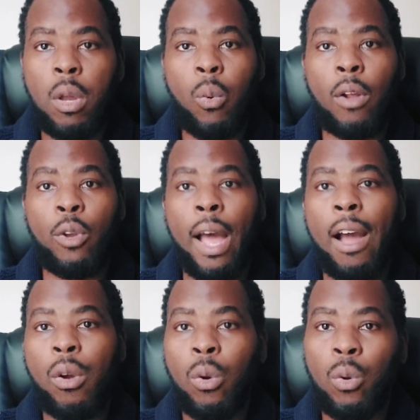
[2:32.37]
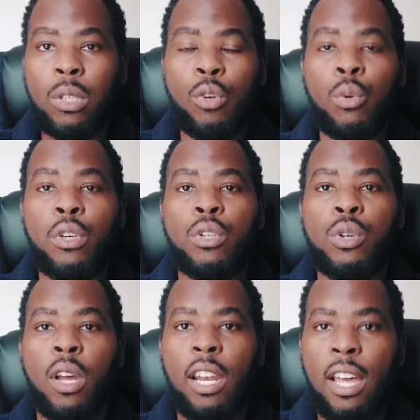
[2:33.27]
while your alcohol can reduce
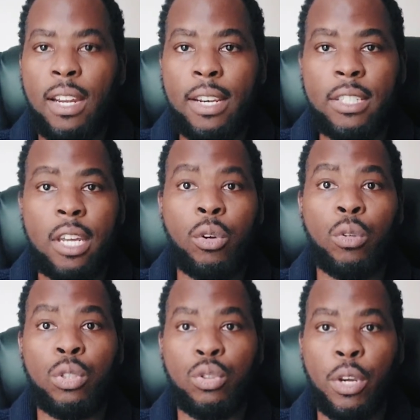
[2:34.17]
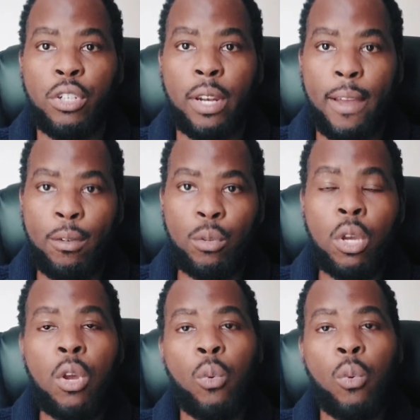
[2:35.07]
your alertness and concentration levels,